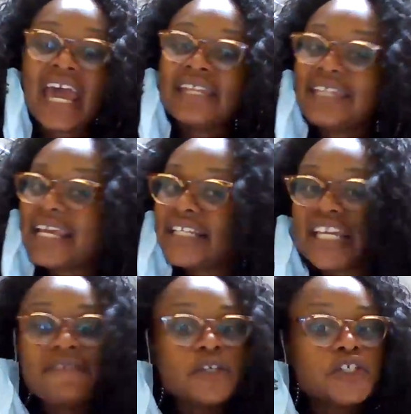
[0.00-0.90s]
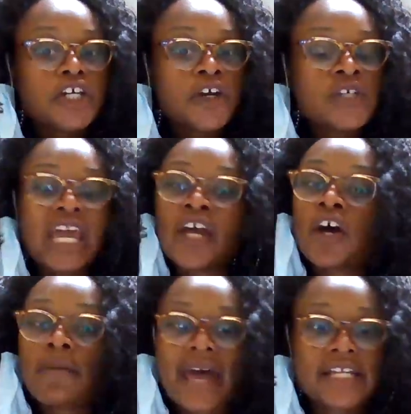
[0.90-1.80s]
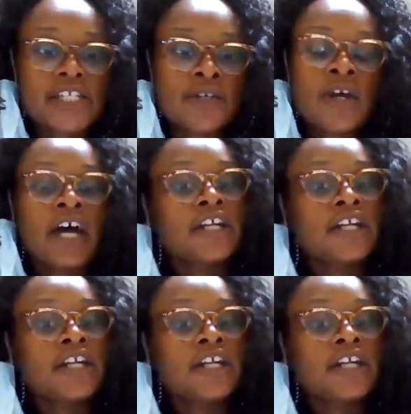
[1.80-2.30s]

and they leave the church and go back to